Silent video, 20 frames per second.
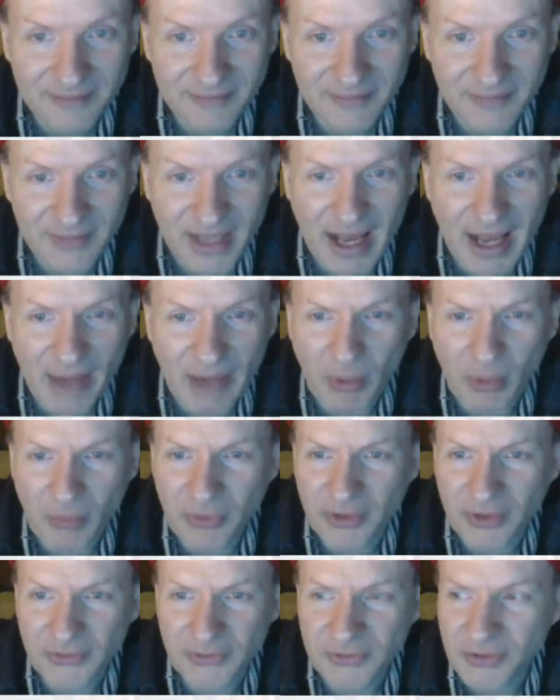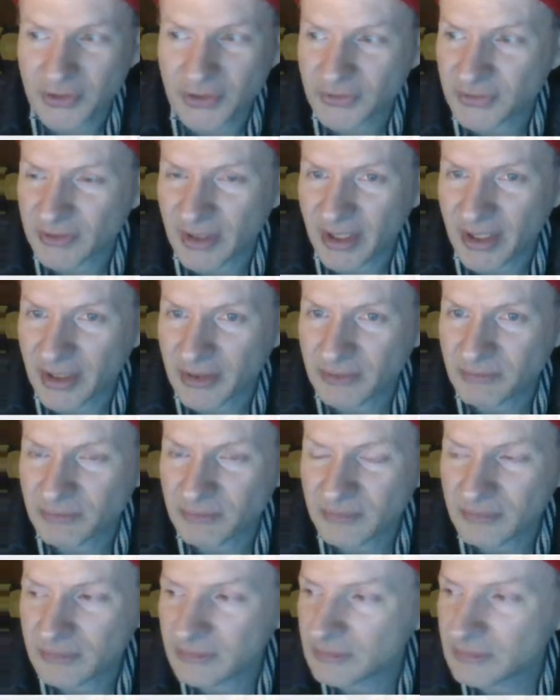Yeah, I wrote this just like
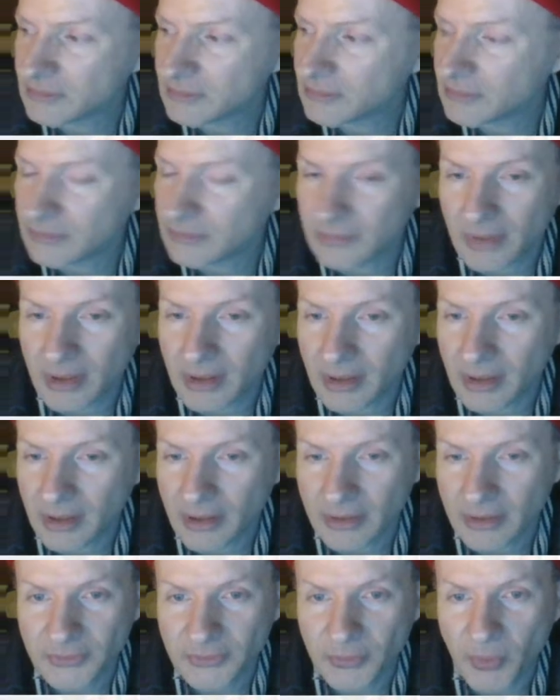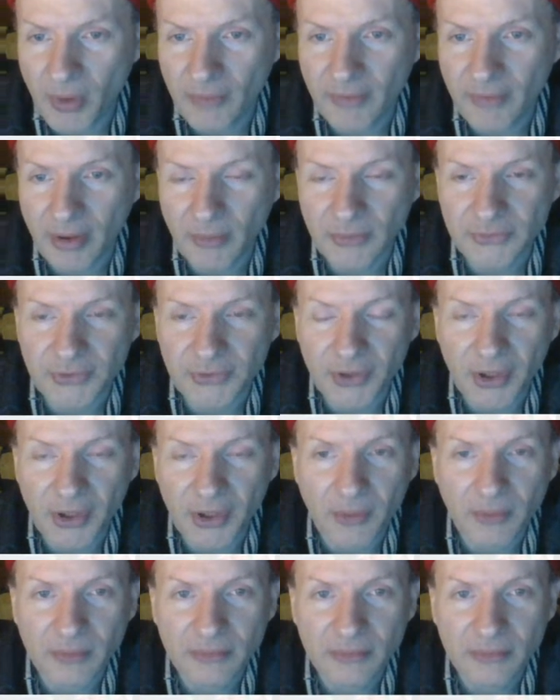12 hours ago.